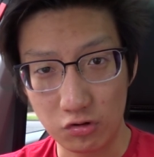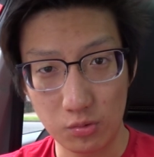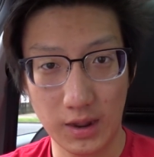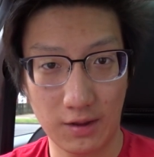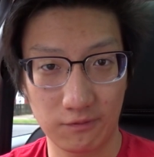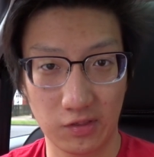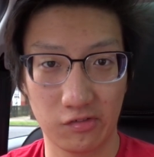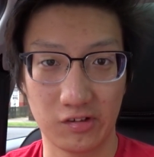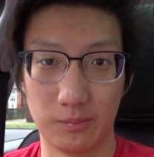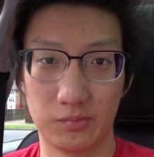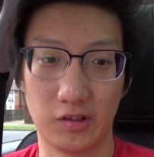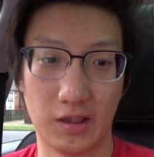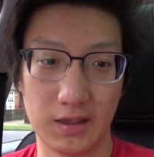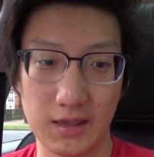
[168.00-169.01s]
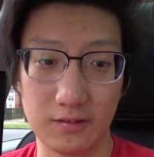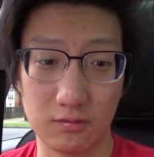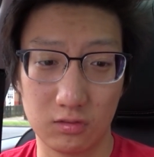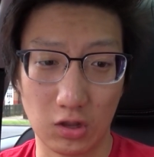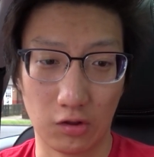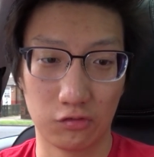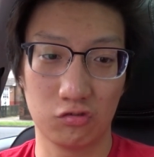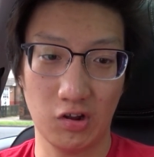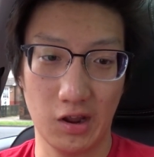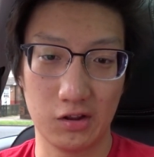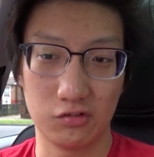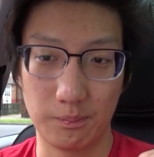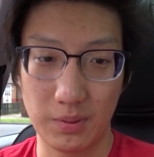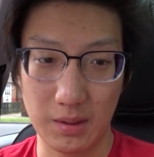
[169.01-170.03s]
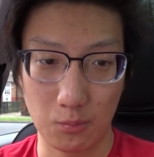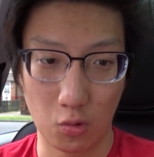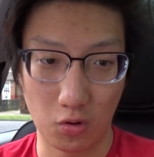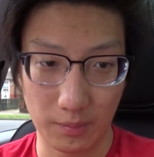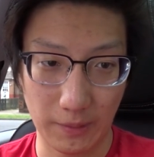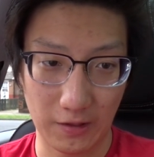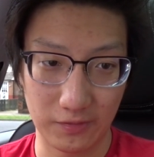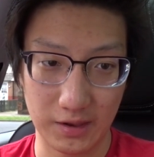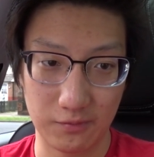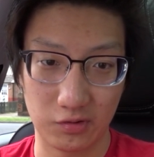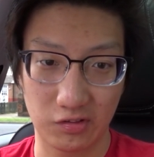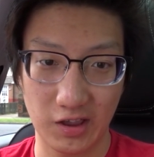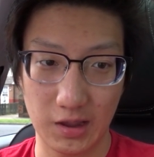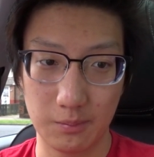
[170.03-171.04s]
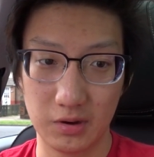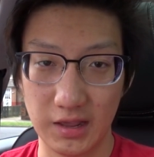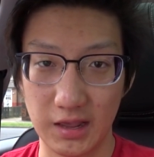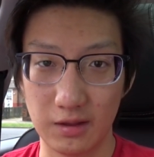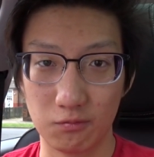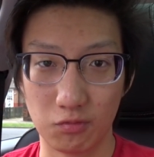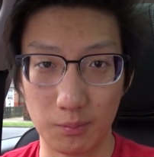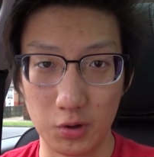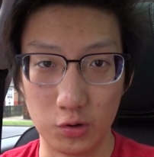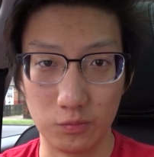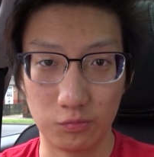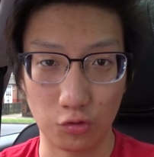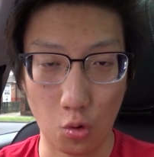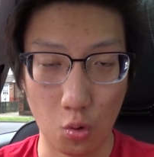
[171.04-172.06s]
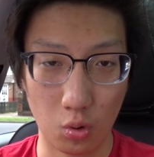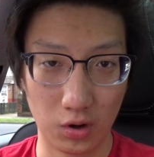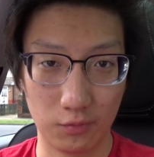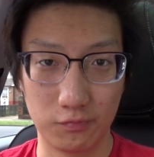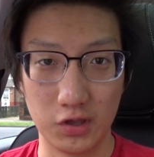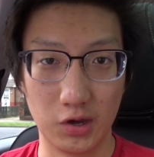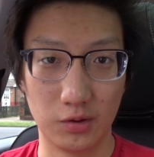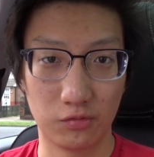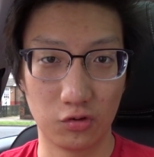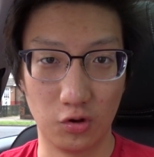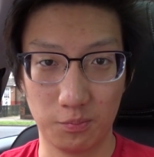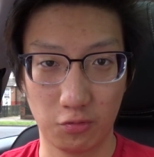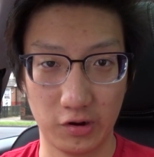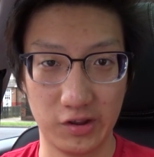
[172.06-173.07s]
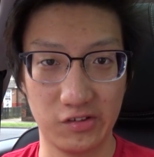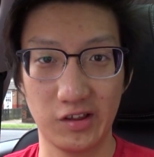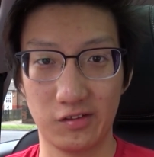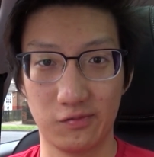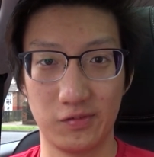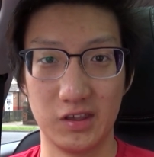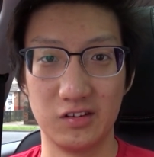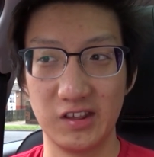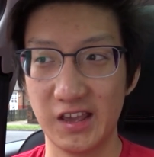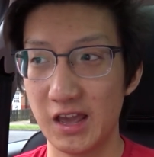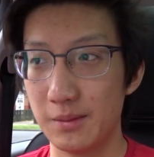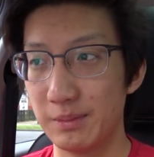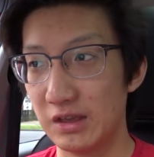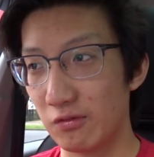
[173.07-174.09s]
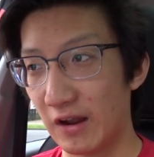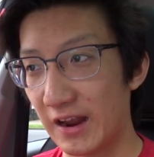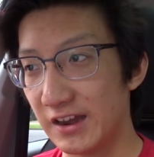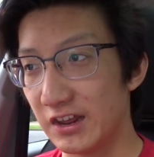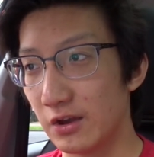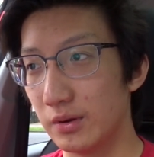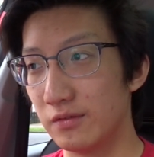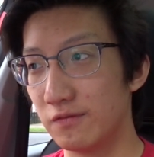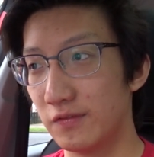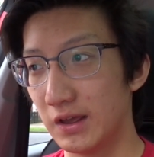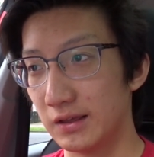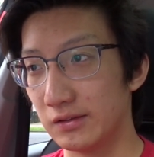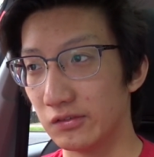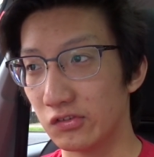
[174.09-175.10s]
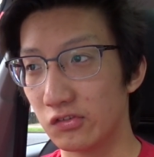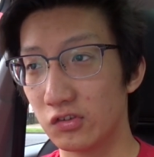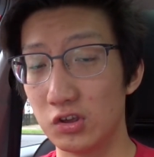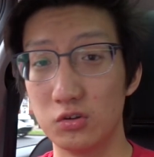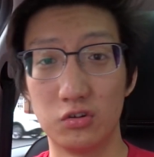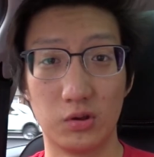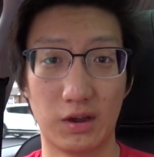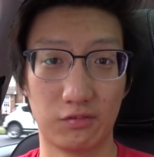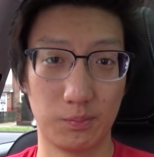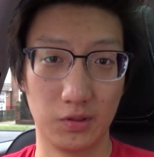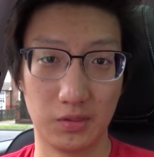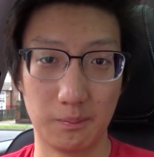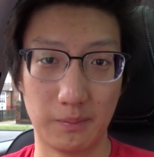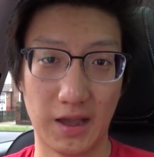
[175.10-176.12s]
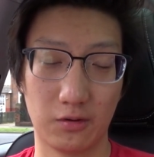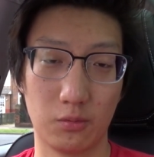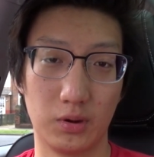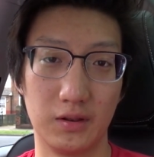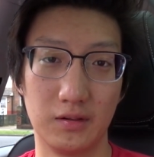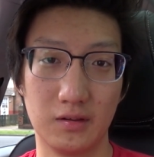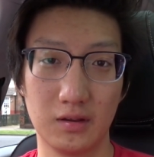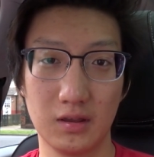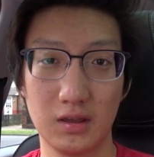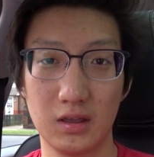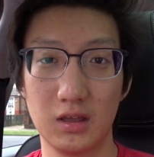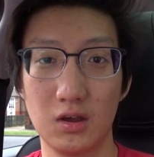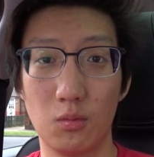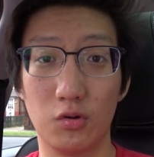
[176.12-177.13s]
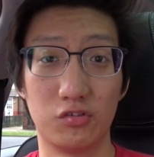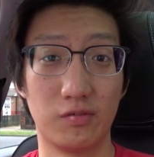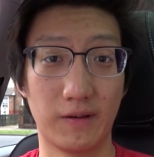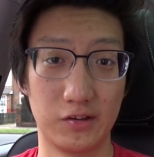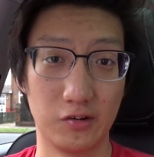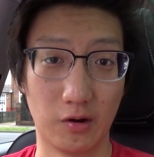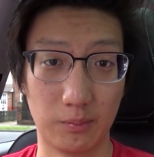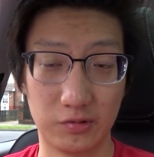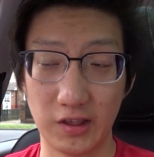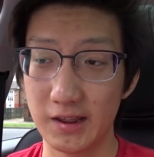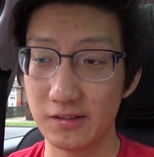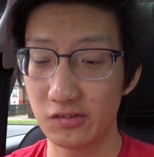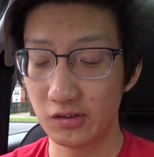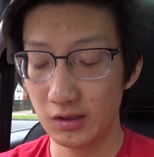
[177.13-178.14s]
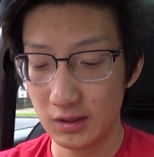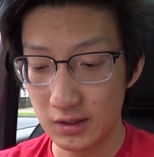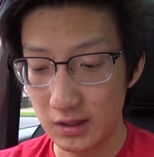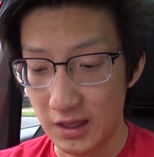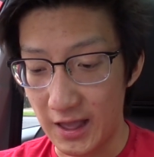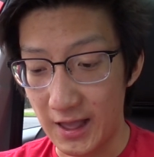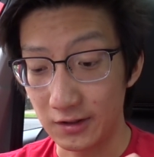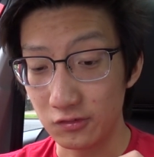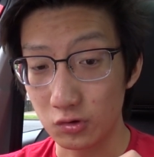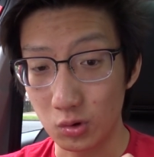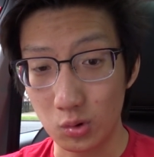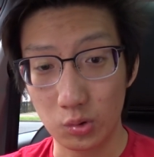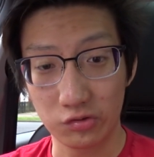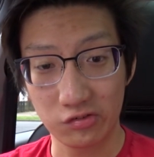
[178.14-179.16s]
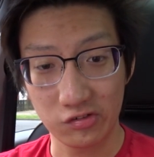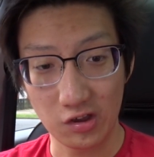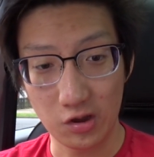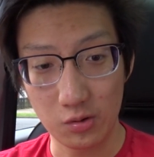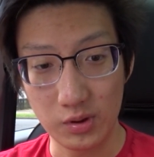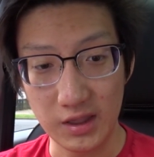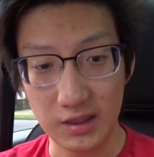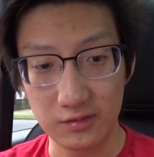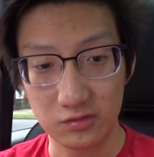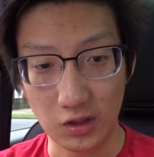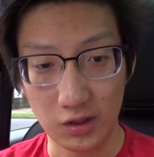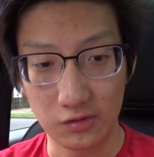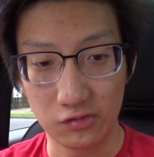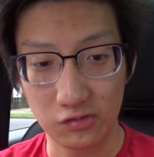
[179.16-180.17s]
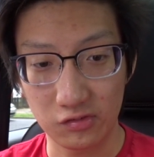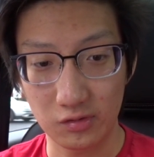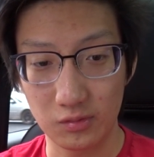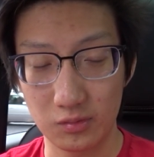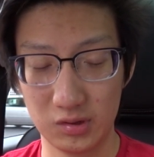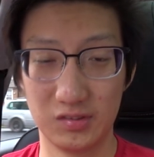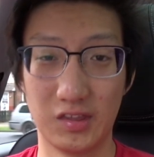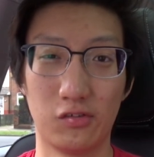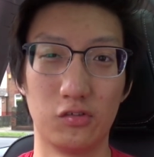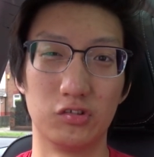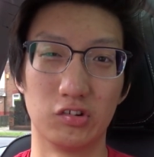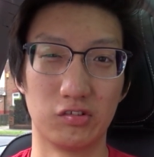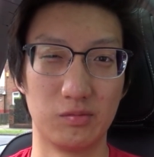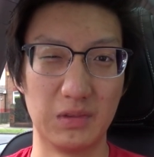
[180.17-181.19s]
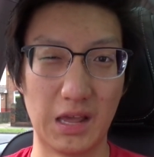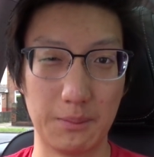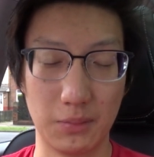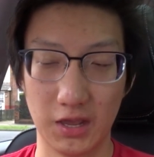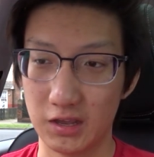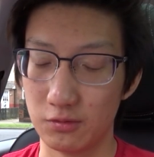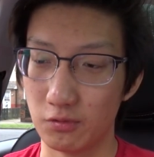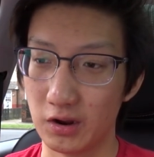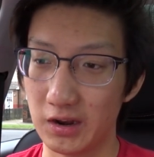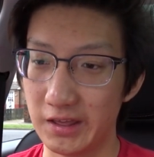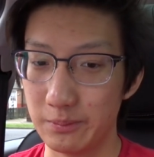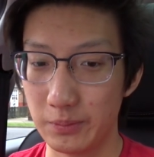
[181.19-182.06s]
do have this update, it does change a bit more about the infotainment. It removes all of your sort of presets for your DAB radio and things, so you do have to put them back once you've had your update. And also it does, this is just nitpicking really,